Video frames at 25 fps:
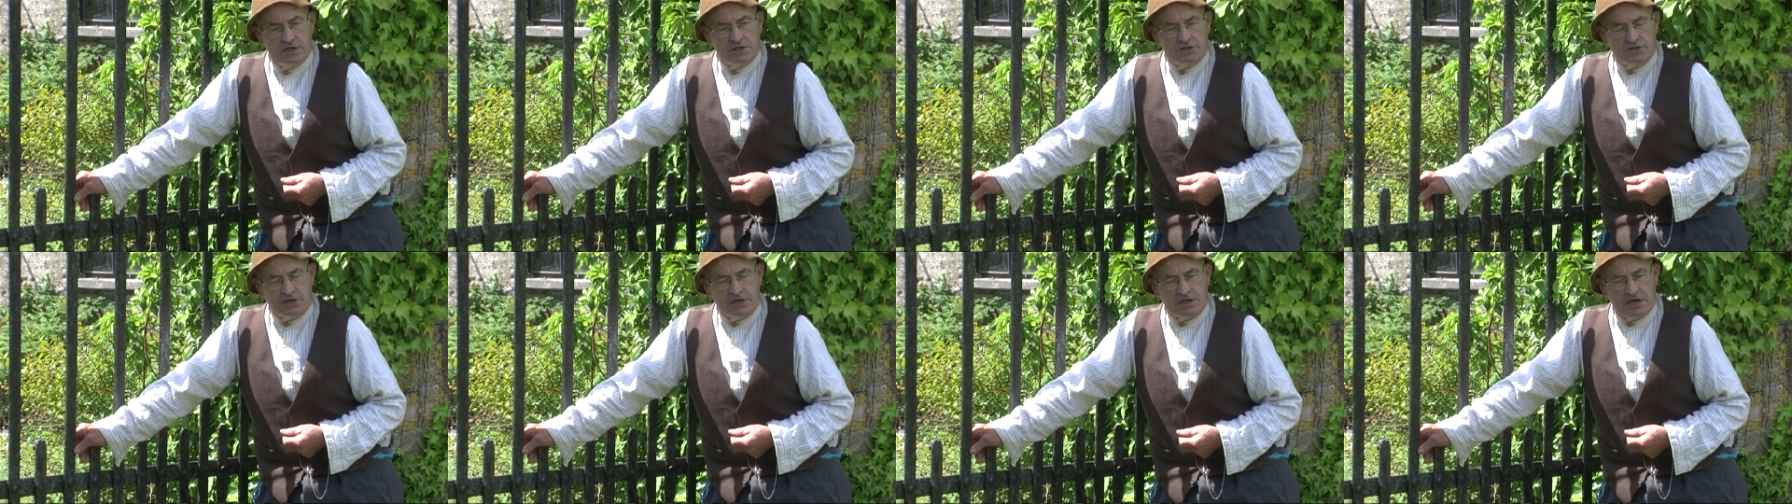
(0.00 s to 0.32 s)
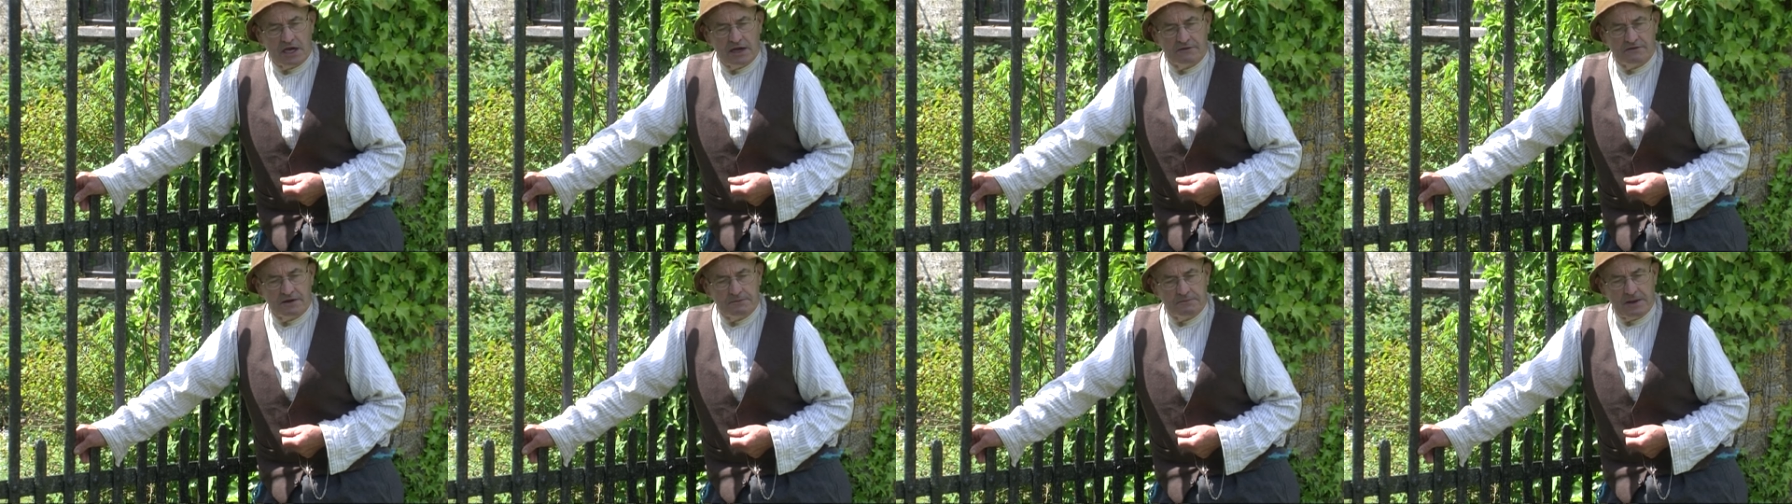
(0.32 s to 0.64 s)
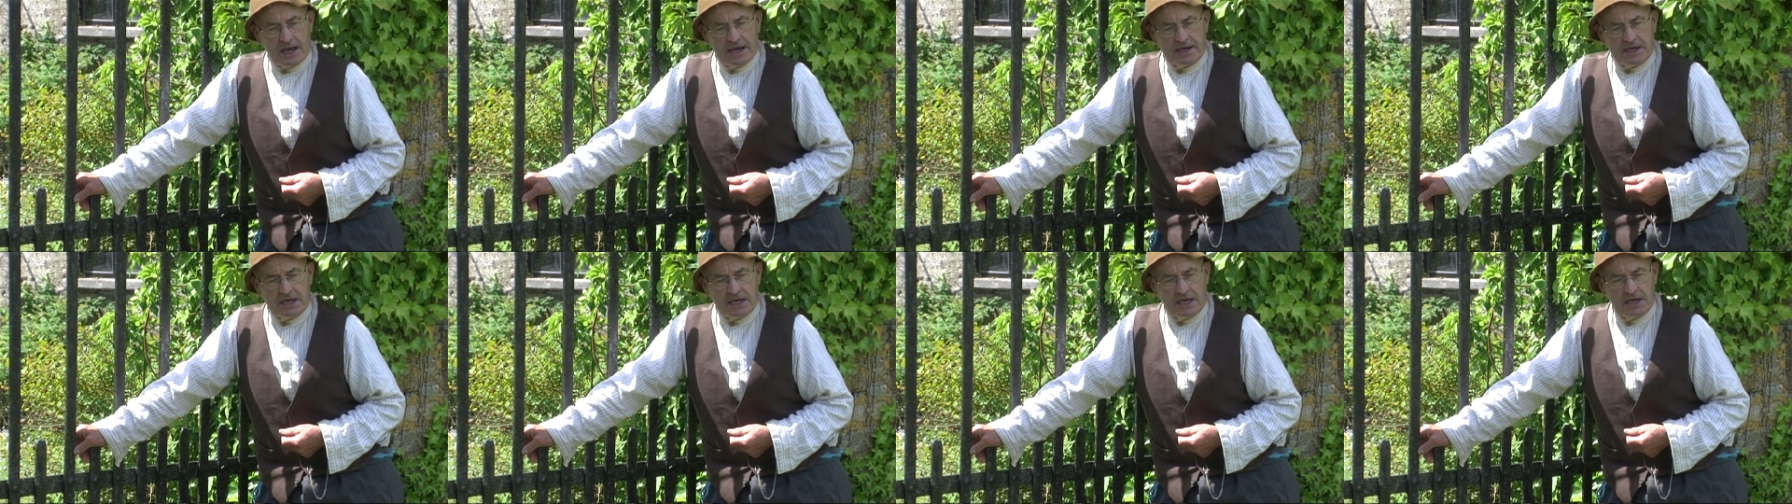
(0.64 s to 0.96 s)
she'd have a
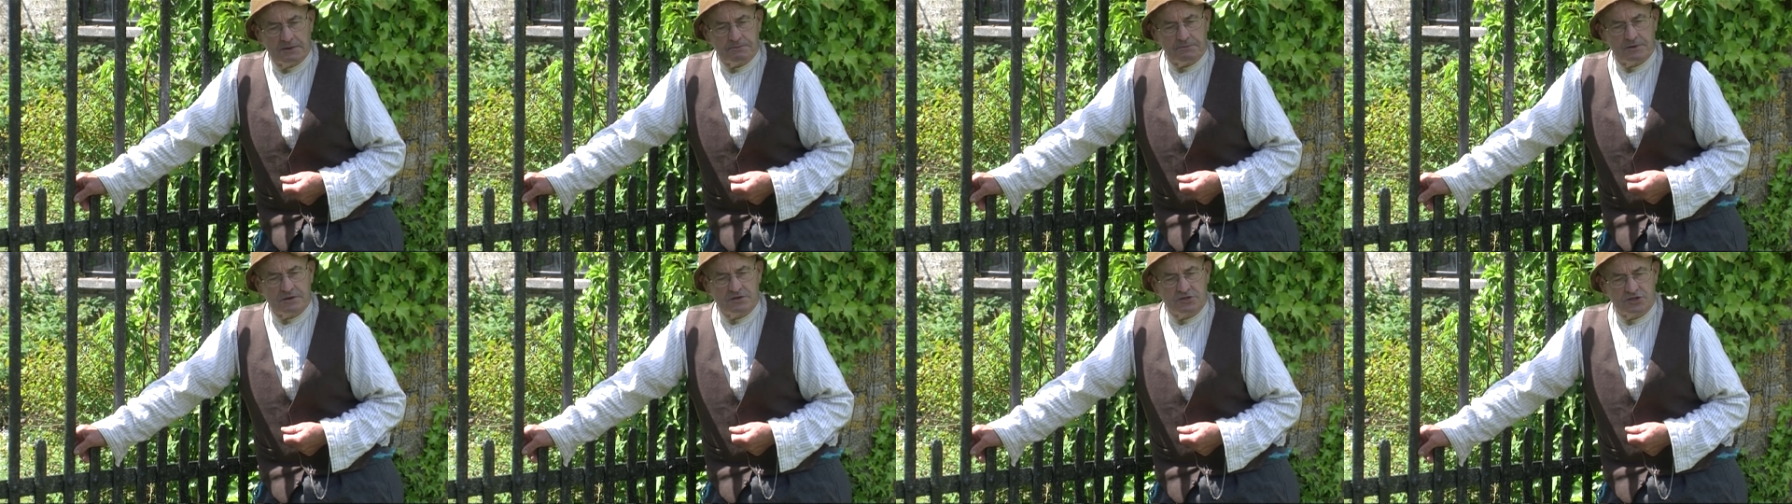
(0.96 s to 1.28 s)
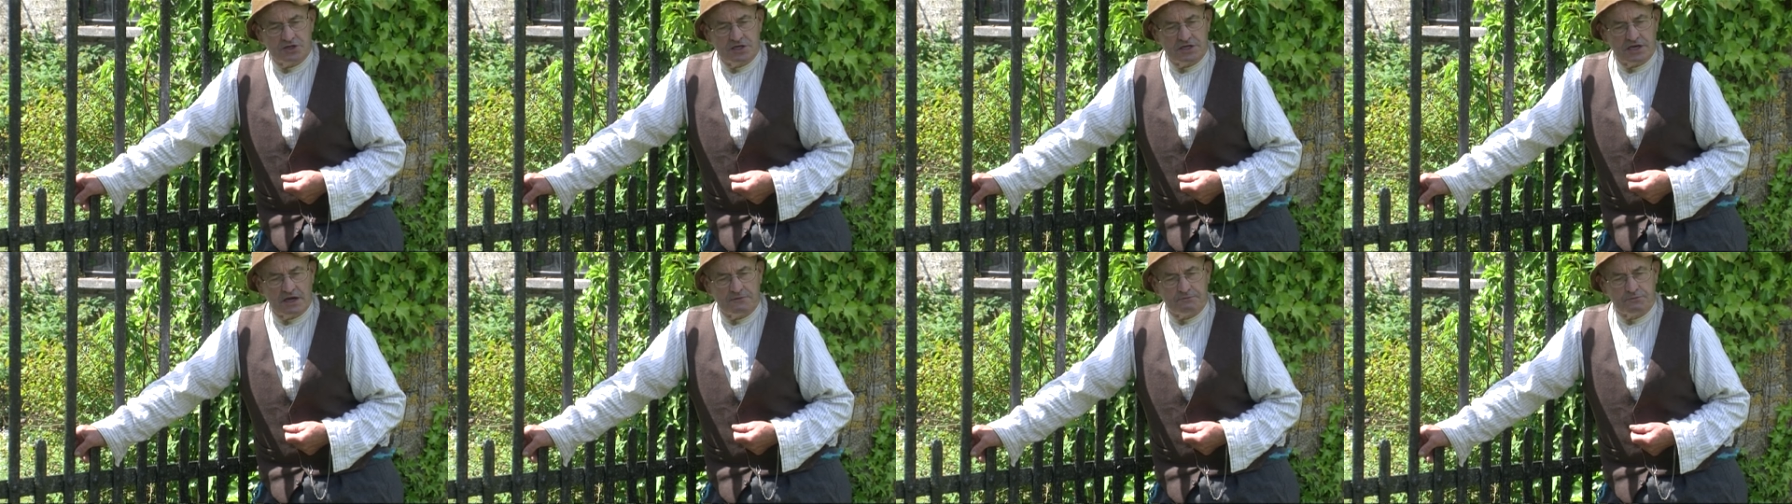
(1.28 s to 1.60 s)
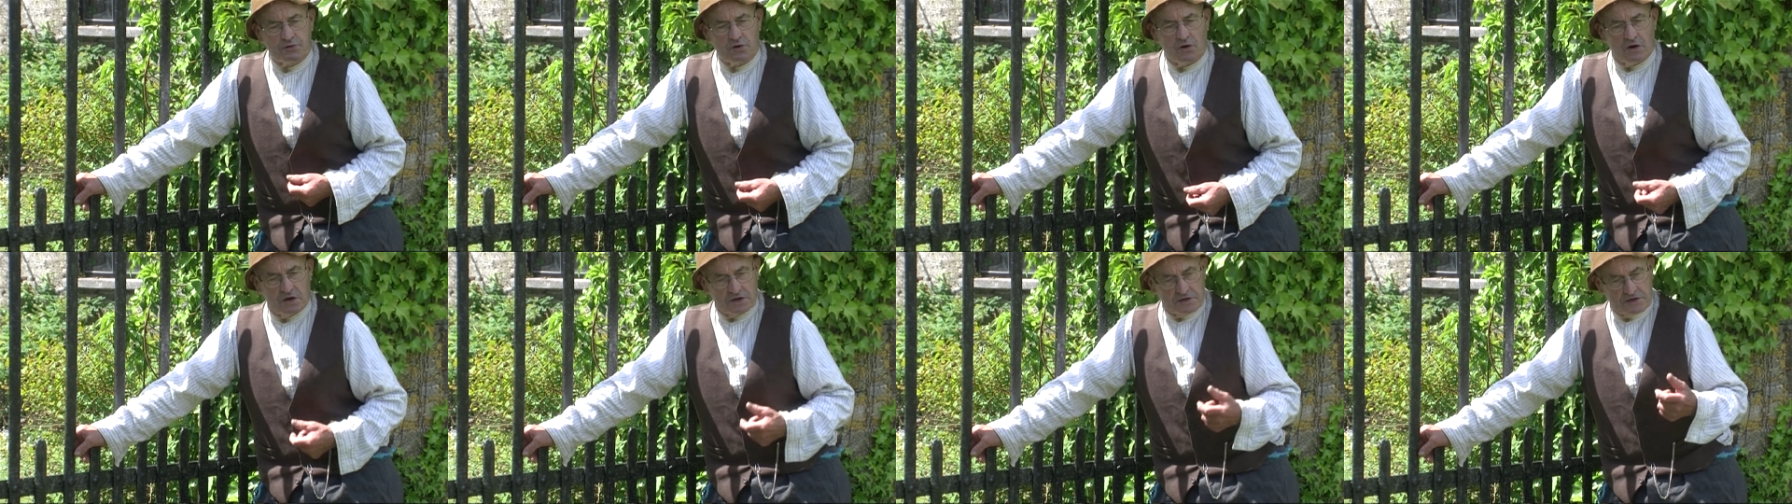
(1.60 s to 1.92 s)
baggy apple and she'd have
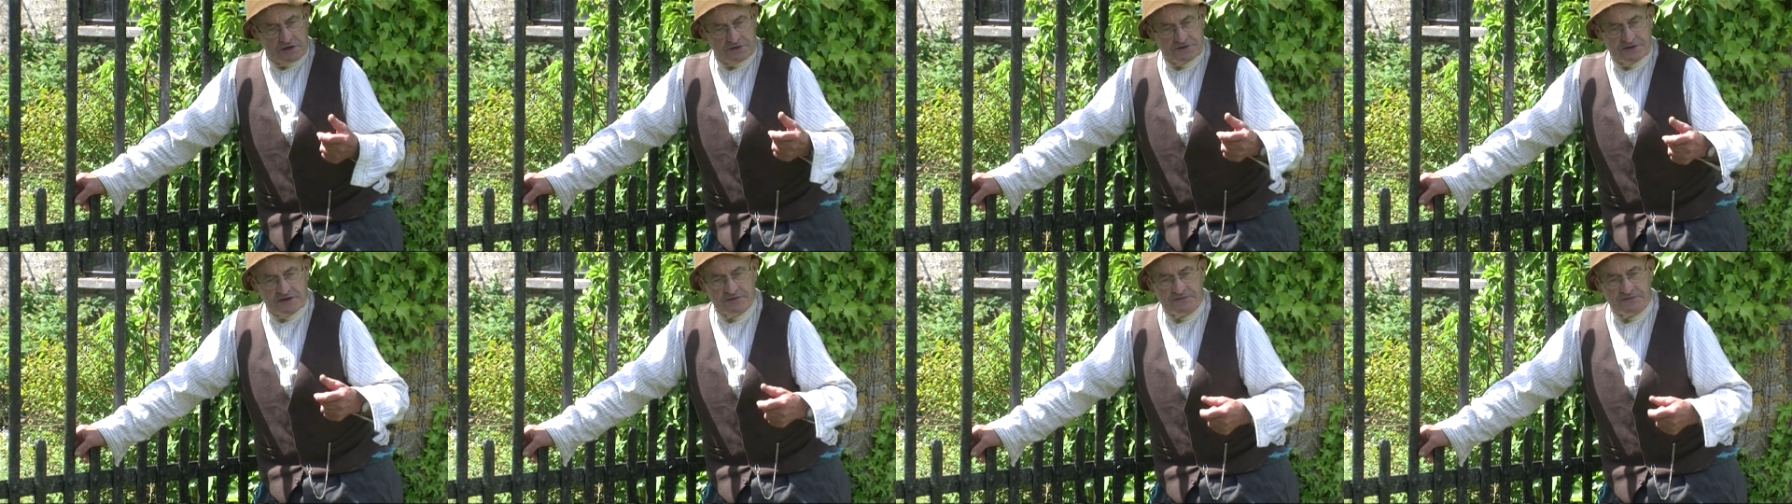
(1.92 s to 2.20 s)
Progress